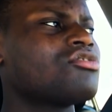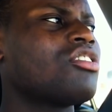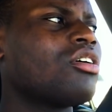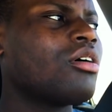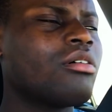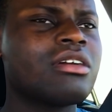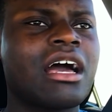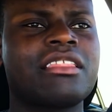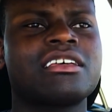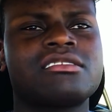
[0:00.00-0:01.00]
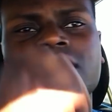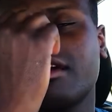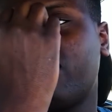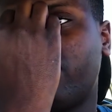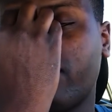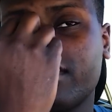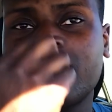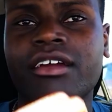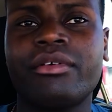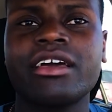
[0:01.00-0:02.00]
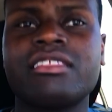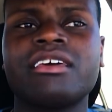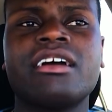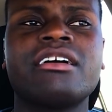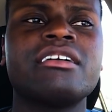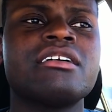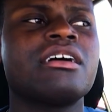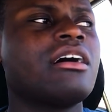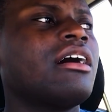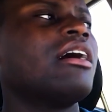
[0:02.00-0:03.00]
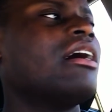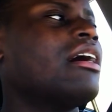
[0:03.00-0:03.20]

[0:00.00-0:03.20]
So yeah, that's like $4K right there.